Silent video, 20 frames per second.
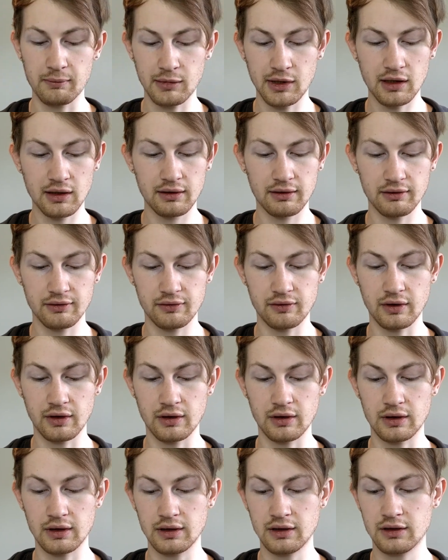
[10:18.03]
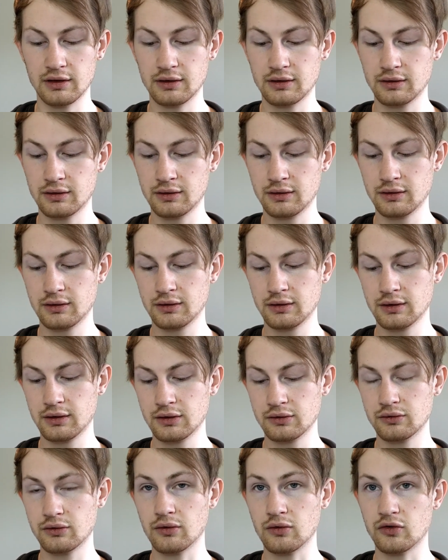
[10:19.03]
markers that I
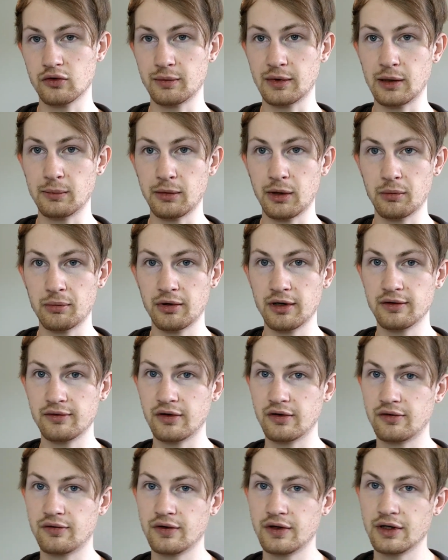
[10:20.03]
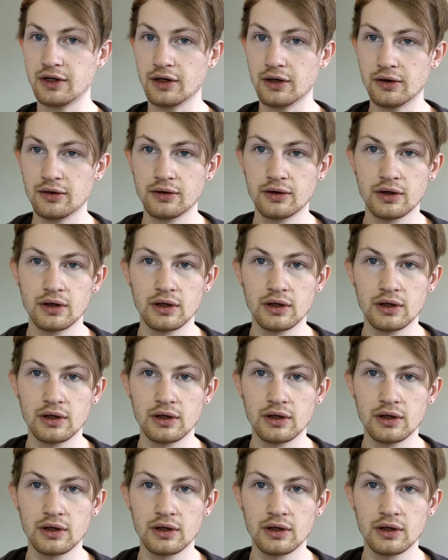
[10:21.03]
talked about in my previous video,